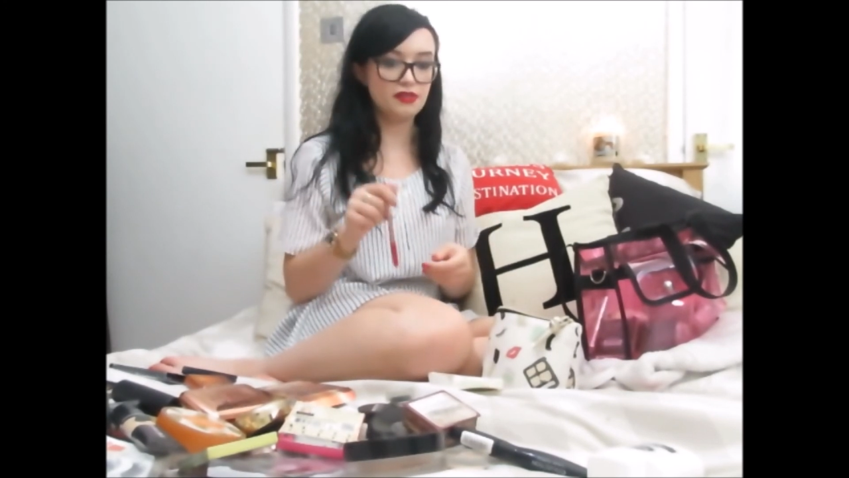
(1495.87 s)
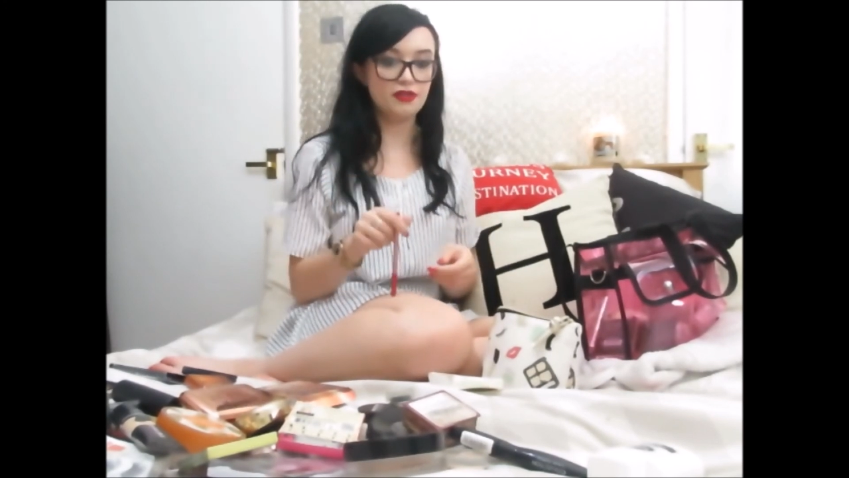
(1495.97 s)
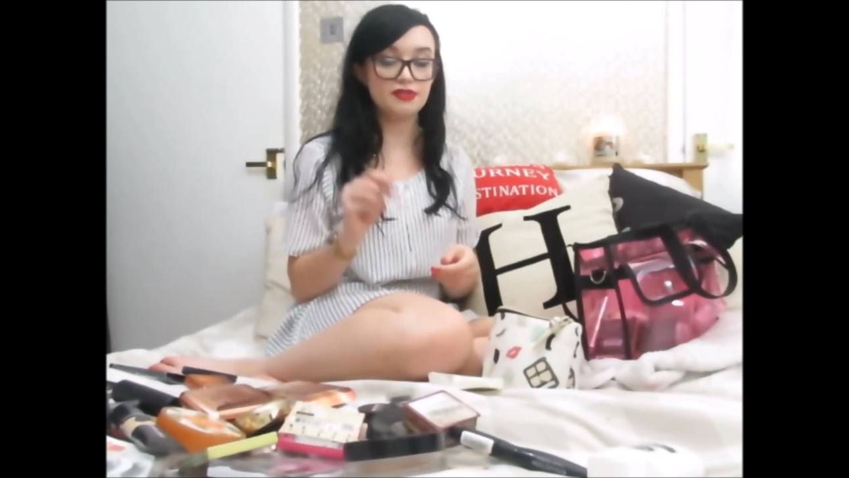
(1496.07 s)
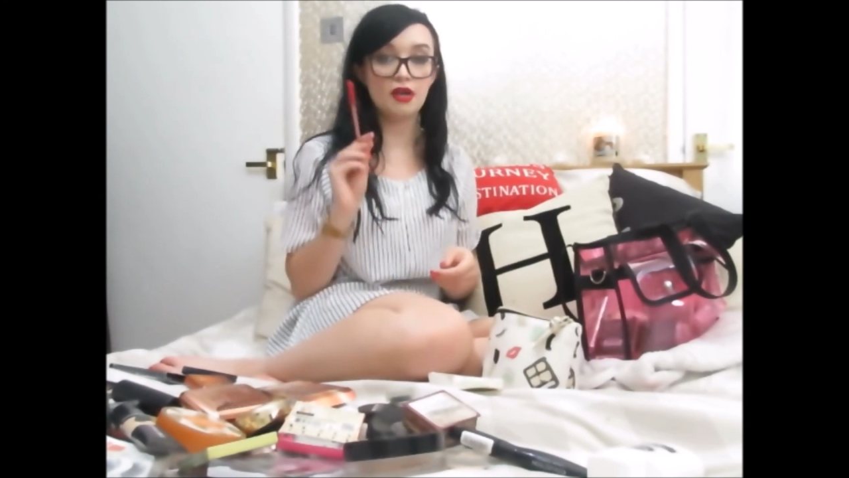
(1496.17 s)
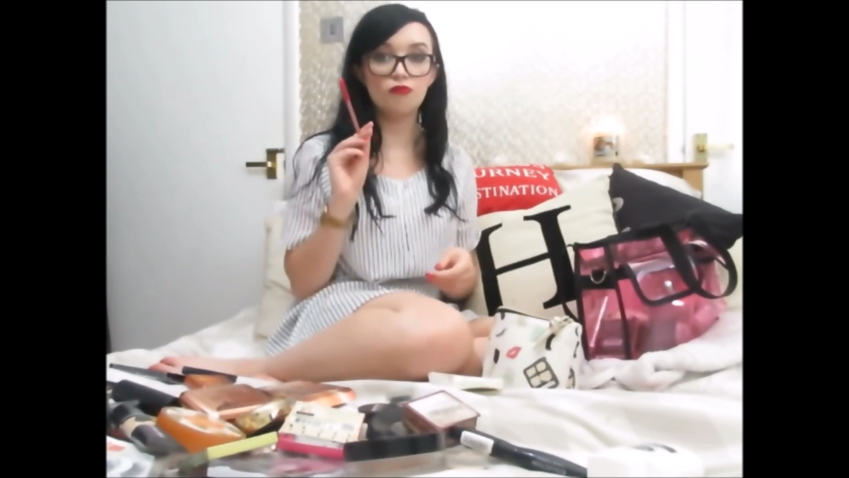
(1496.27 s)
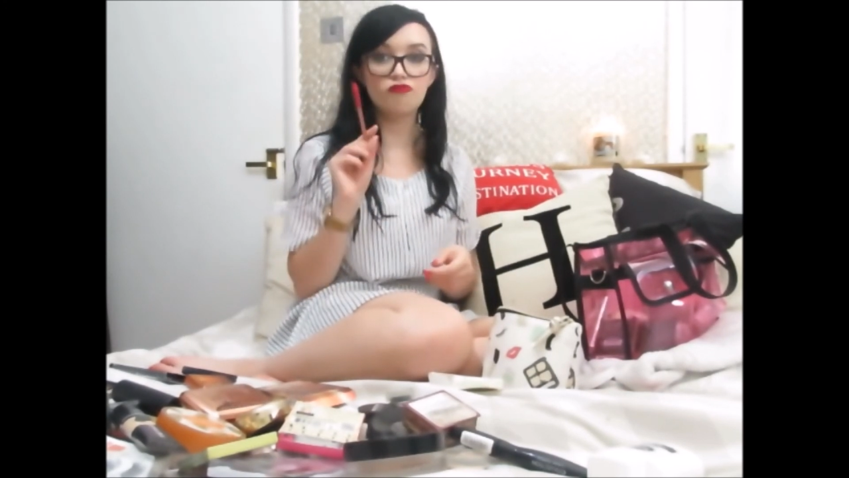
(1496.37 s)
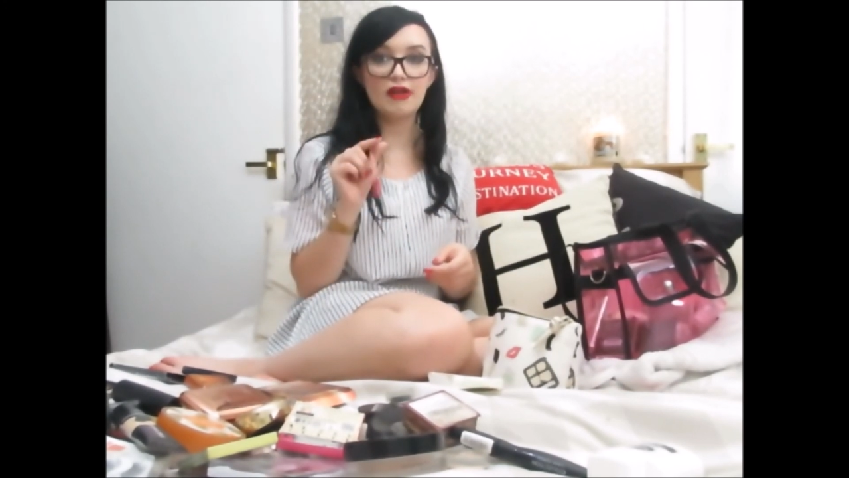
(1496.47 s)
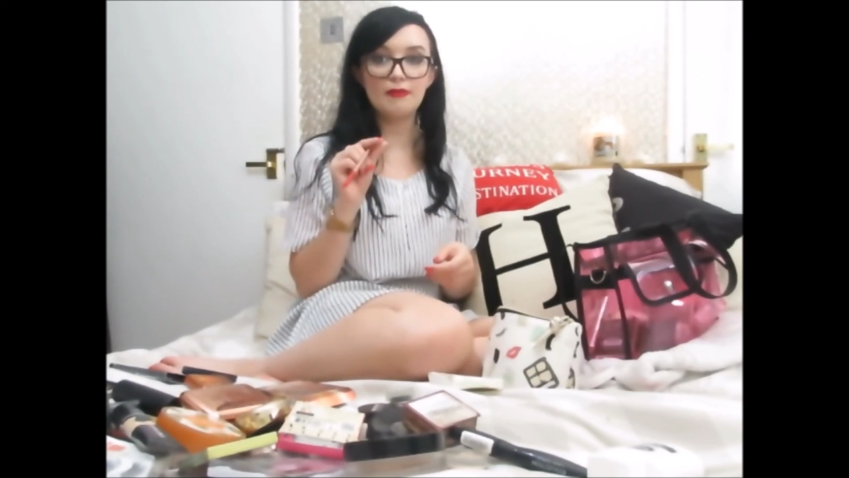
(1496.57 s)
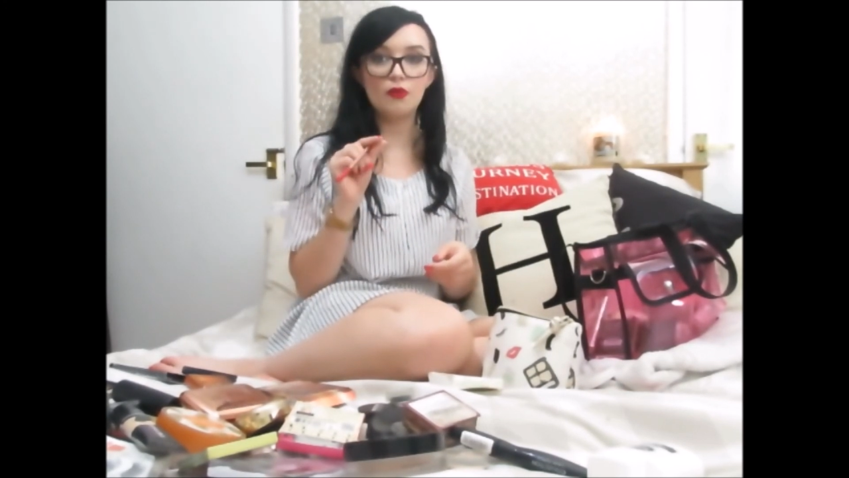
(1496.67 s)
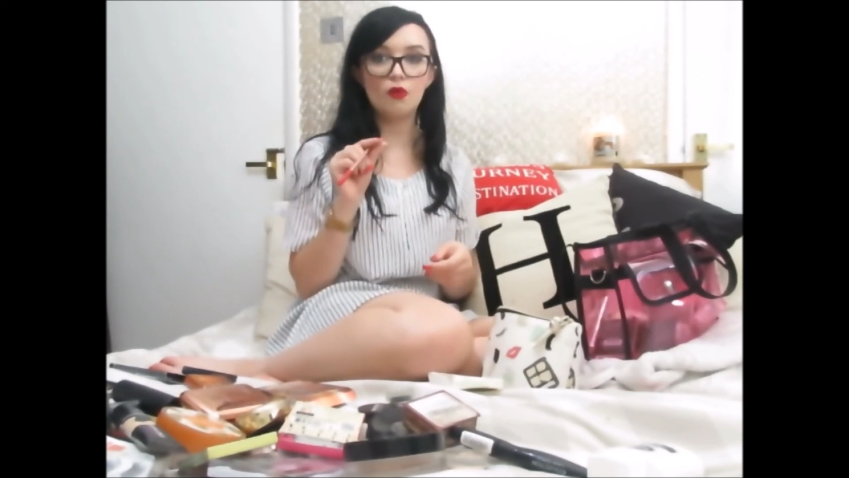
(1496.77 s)
use a
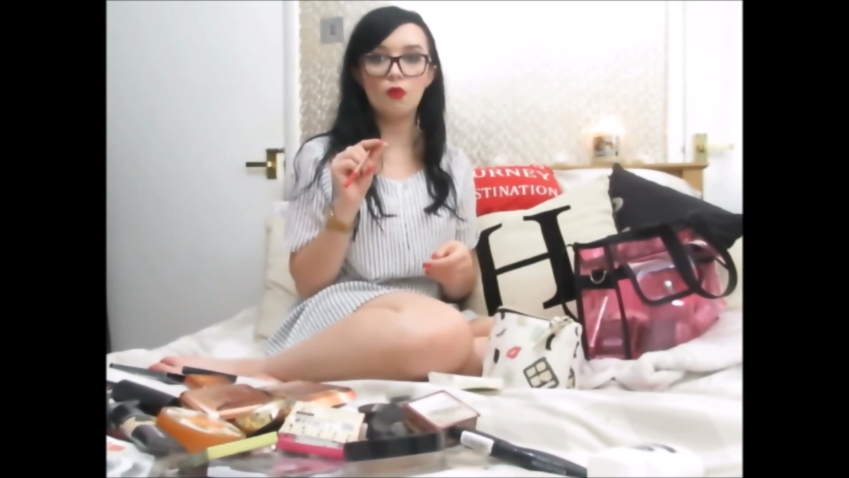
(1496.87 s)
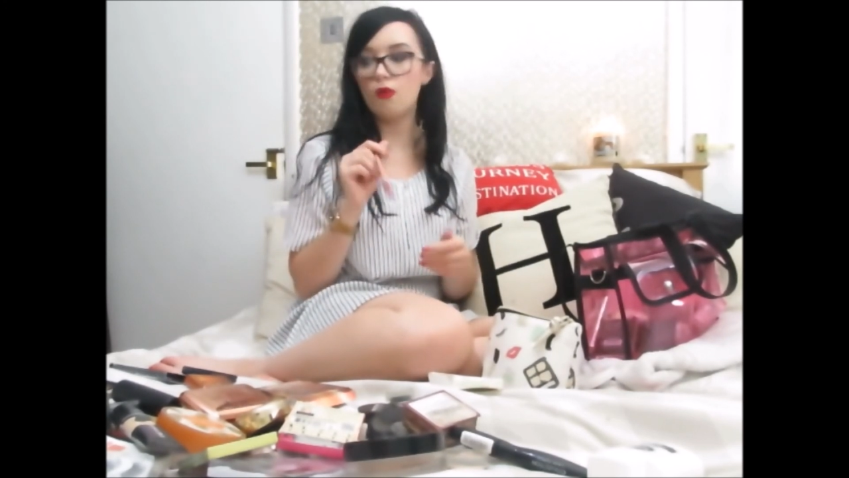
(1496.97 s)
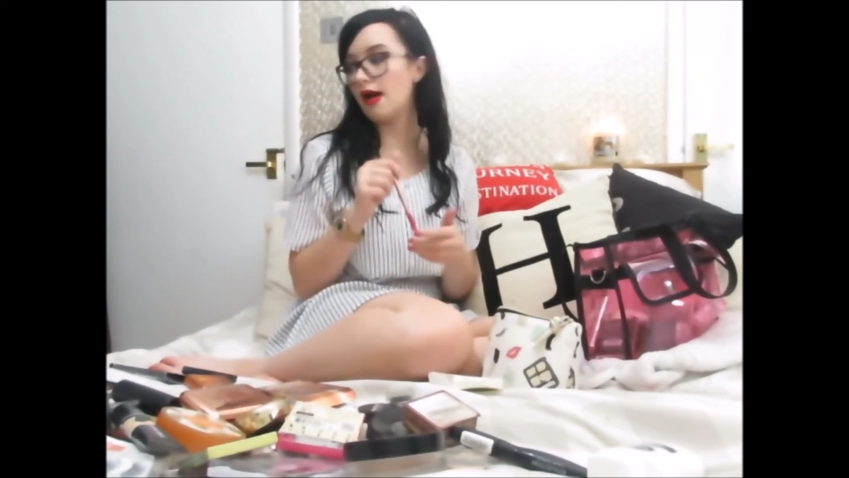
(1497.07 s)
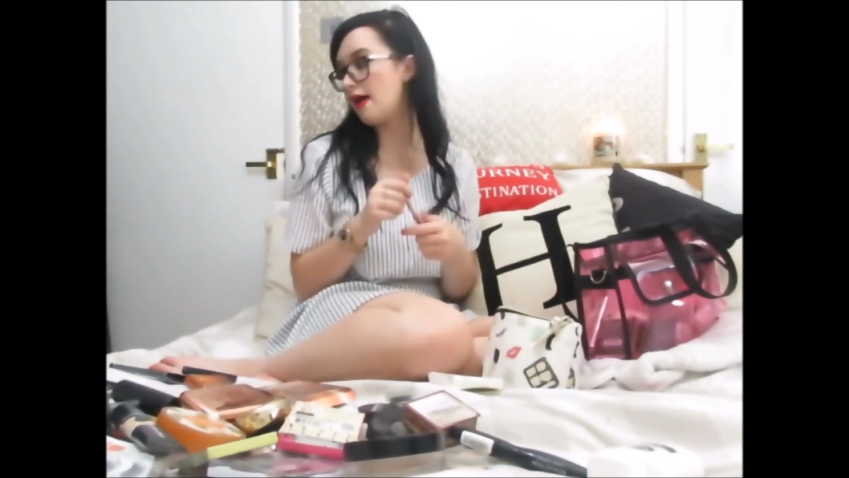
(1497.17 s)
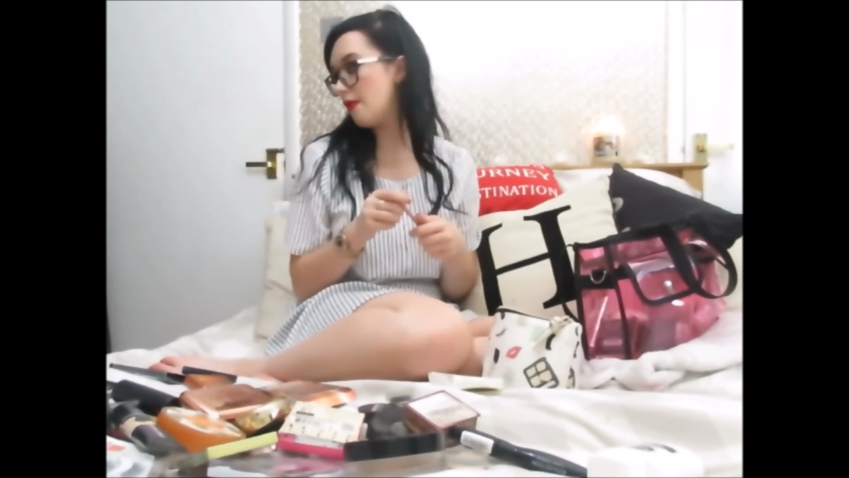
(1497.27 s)
Rimmel